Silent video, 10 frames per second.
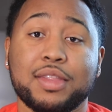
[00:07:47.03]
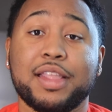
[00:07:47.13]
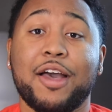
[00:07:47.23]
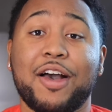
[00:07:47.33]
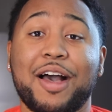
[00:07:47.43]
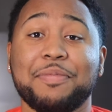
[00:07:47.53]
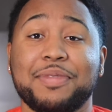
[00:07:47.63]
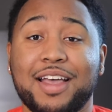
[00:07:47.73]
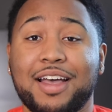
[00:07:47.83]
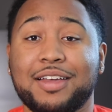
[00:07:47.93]
Now, I'm
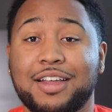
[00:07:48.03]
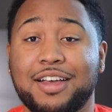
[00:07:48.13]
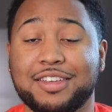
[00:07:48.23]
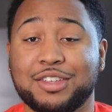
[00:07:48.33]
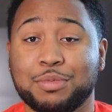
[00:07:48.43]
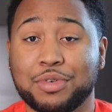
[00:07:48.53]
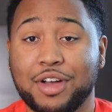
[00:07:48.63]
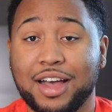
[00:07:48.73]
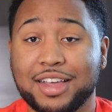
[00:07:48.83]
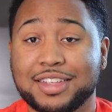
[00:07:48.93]
not
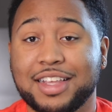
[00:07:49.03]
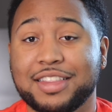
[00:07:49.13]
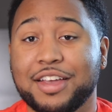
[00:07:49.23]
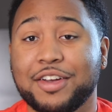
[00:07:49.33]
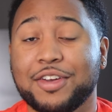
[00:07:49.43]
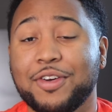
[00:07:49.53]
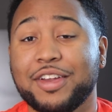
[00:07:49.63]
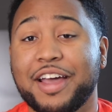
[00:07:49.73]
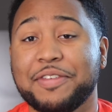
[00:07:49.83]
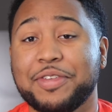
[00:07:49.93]
surprised that they are
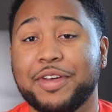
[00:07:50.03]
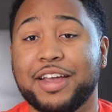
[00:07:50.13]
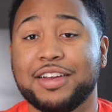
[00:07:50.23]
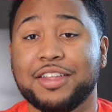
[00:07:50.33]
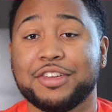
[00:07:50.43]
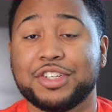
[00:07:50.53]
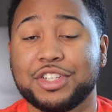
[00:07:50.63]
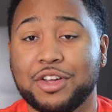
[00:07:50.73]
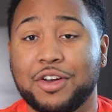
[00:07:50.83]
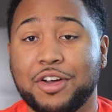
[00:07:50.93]
going after another
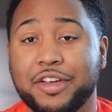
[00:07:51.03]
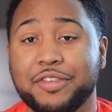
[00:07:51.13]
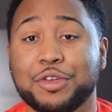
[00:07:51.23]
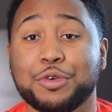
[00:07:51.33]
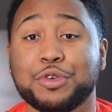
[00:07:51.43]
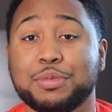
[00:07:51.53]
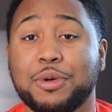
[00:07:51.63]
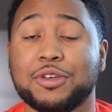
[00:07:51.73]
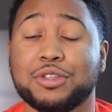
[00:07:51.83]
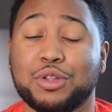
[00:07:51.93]
star, even though Chris
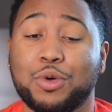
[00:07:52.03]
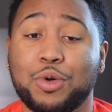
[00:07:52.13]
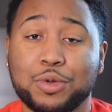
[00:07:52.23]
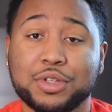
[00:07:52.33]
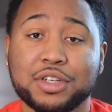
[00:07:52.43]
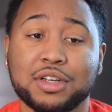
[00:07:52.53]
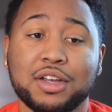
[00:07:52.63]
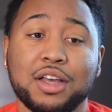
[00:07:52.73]
Paul is a little older.